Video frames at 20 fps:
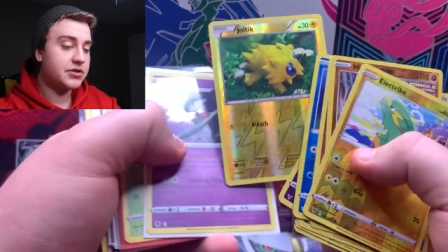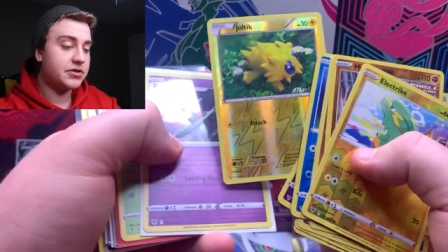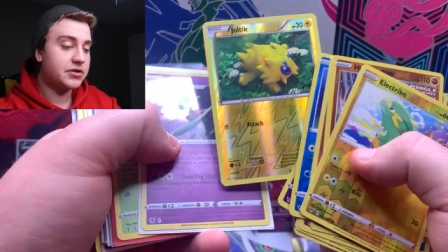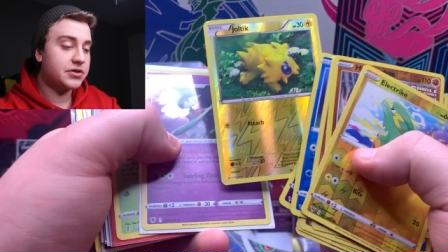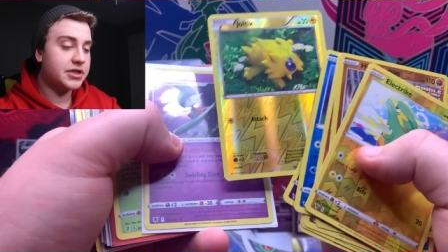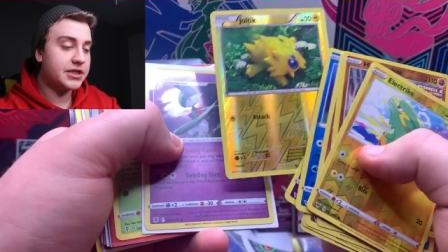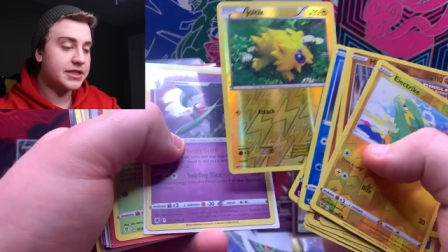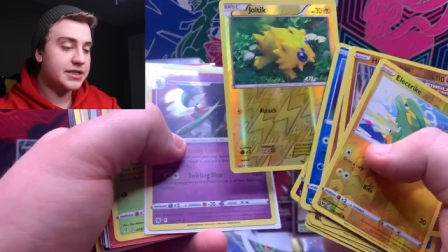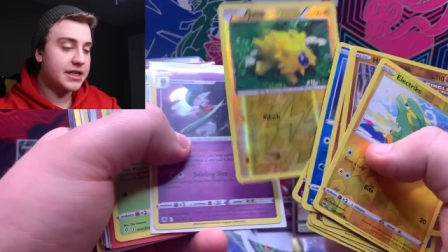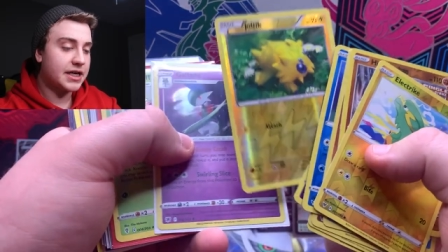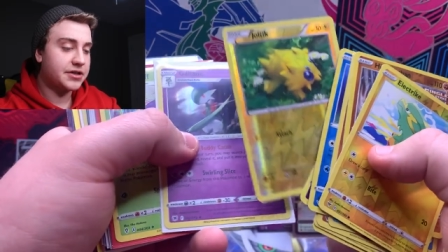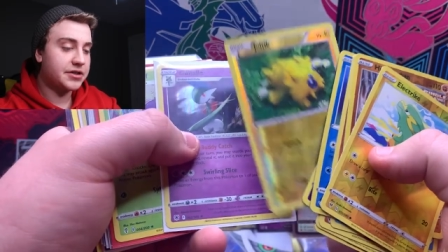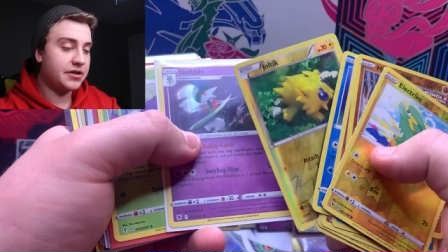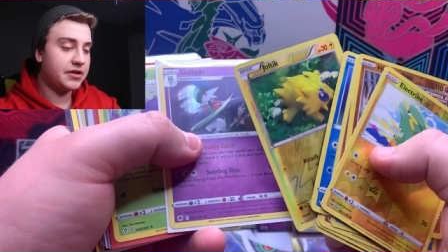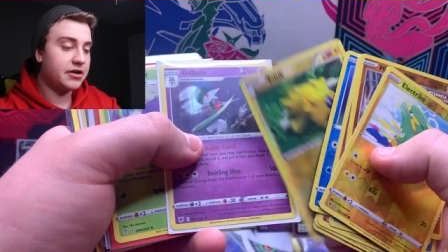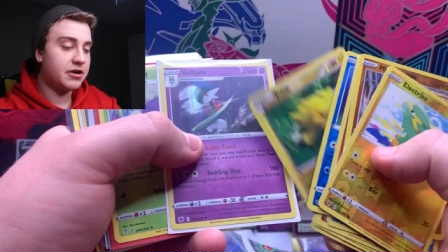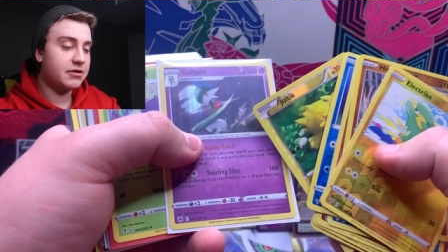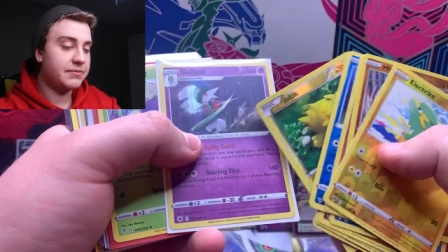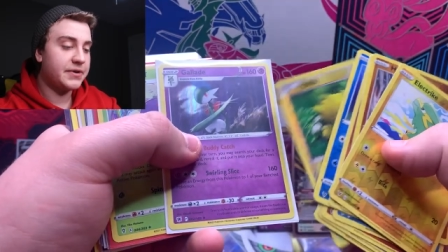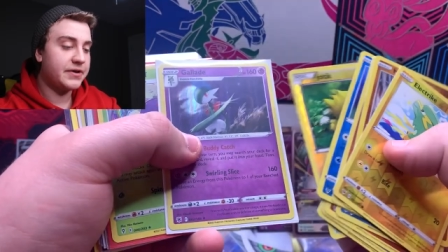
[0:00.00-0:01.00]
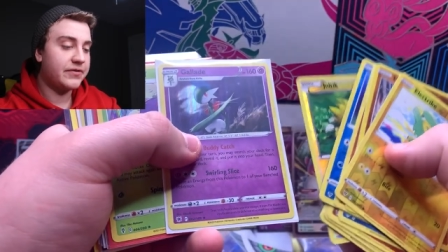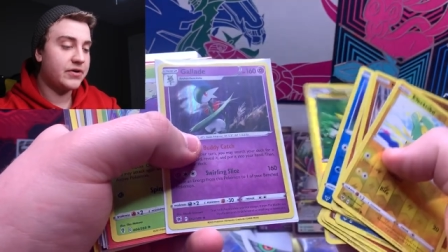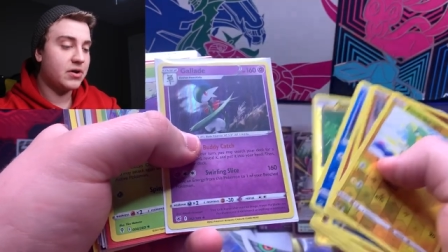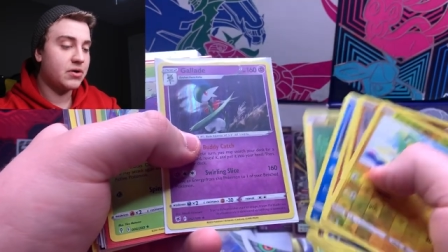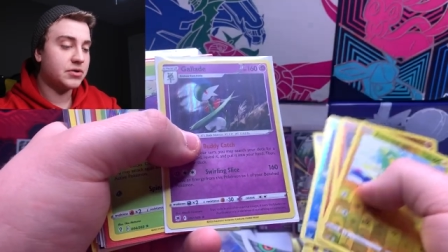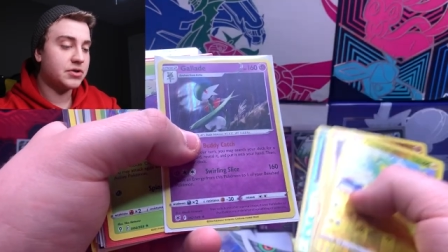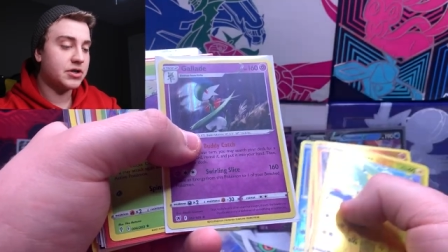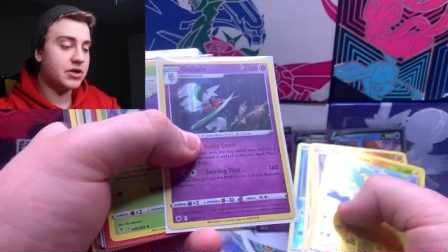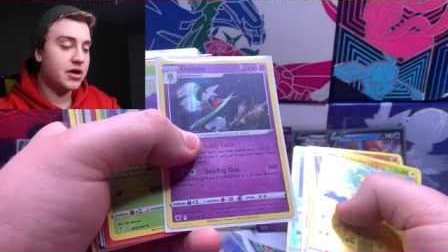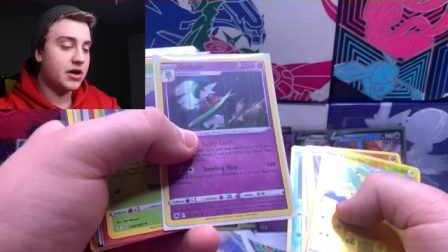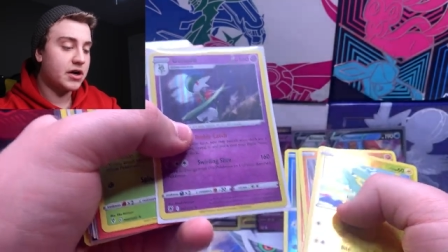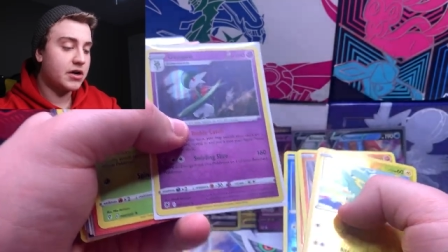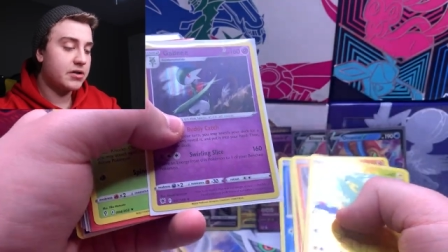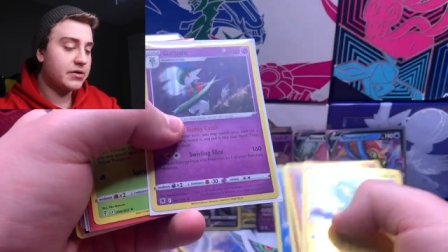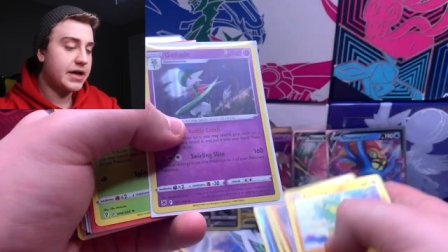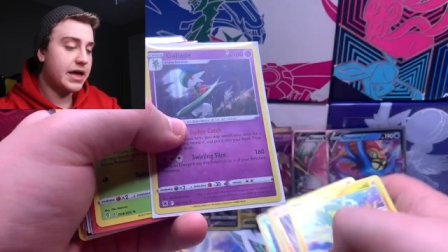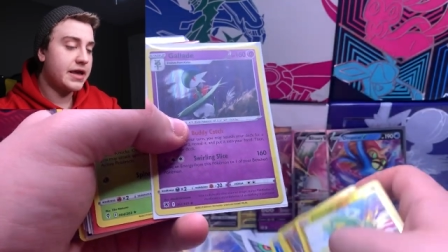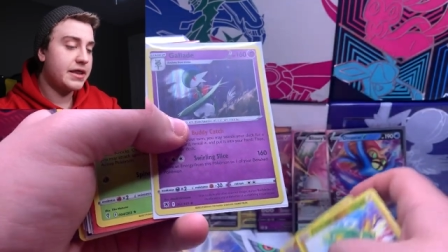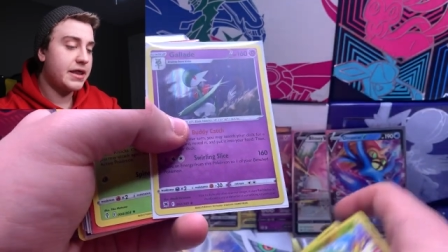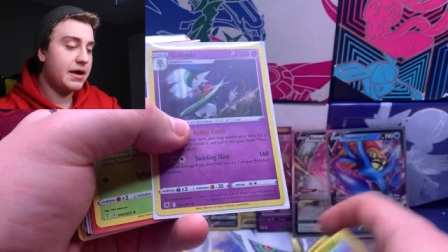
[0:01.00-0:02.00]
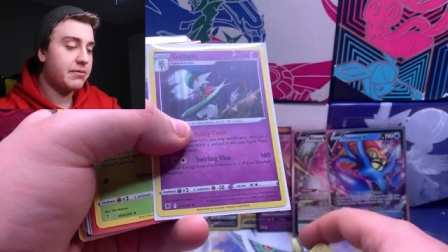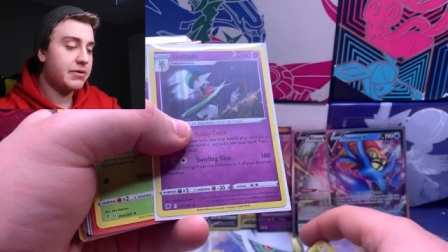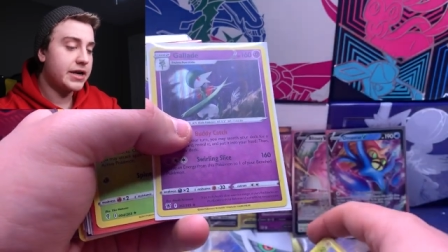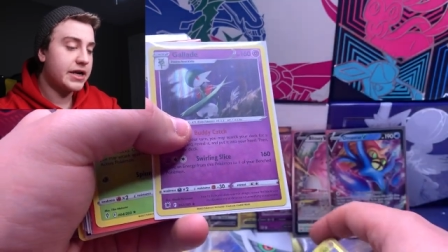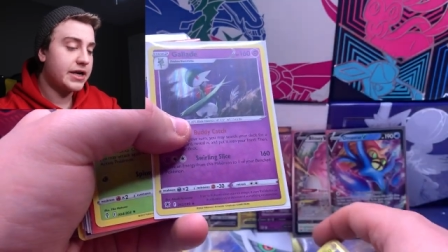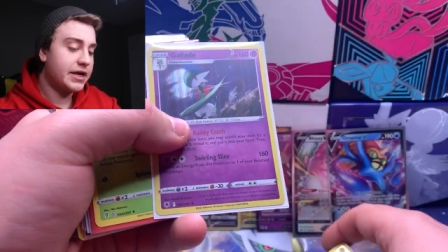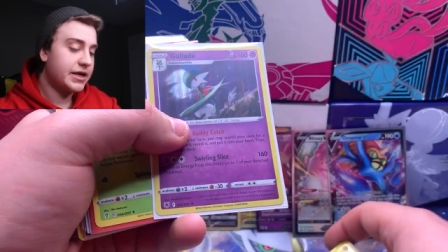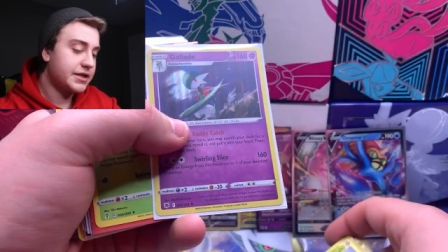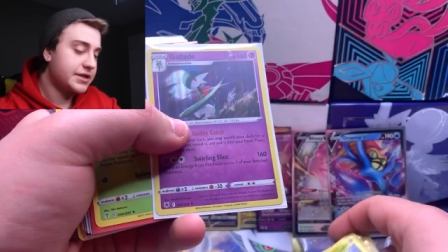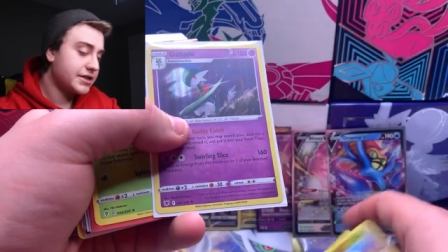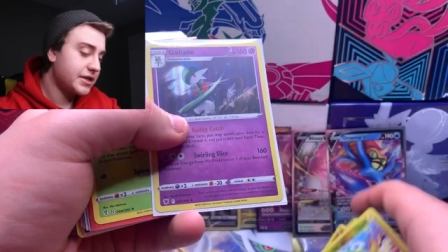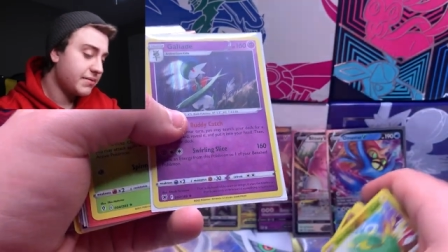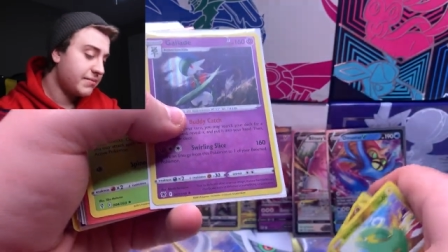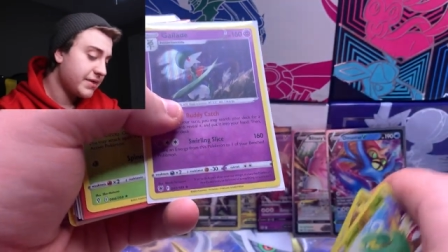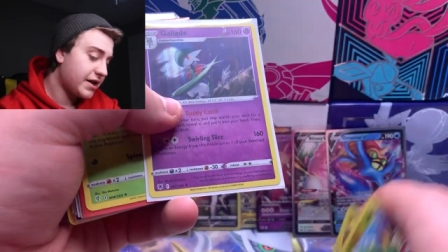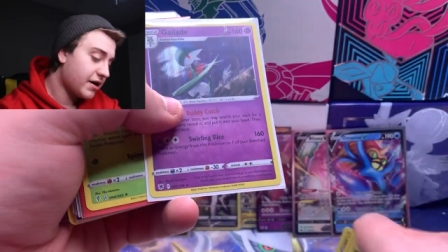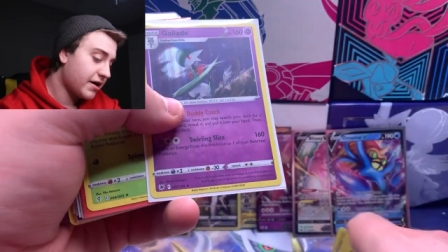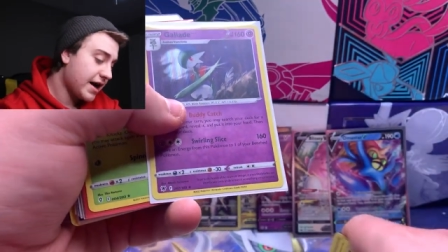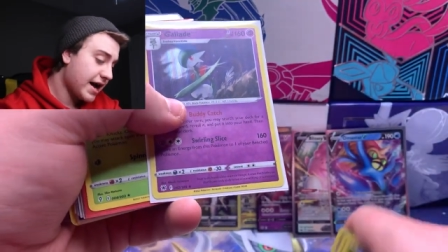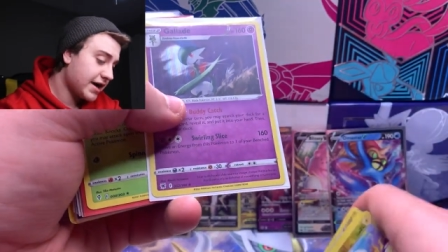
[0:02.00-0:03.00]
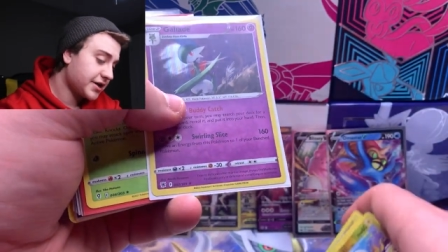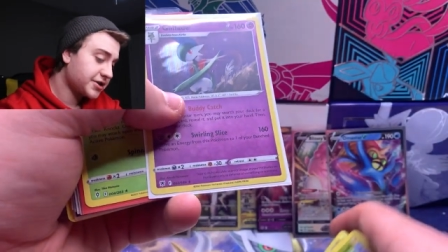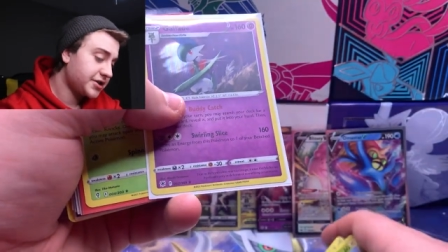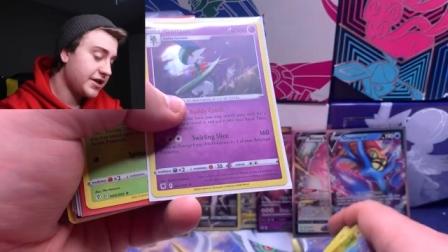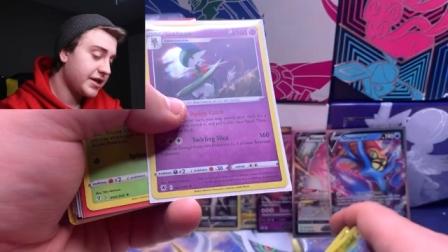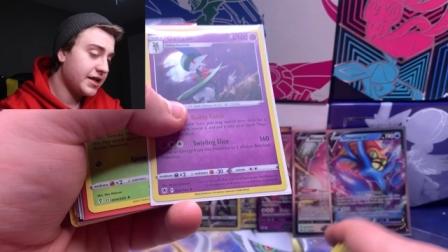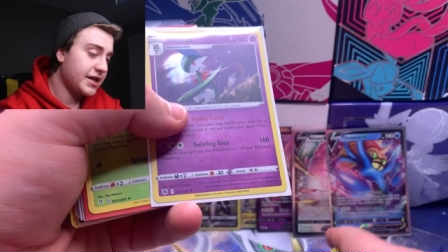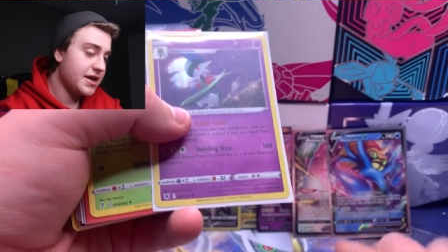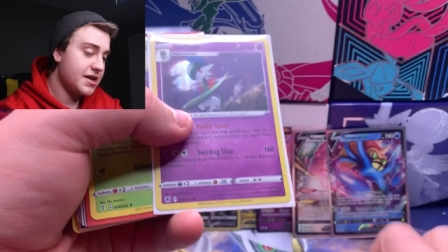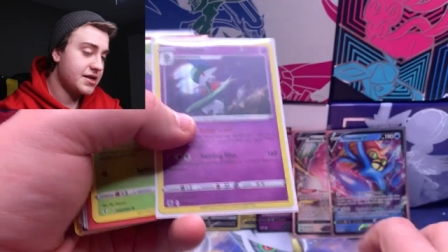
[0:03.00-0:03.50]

Joltik's actually a little bit of an older card. Okay, and now we're getting into some that are actually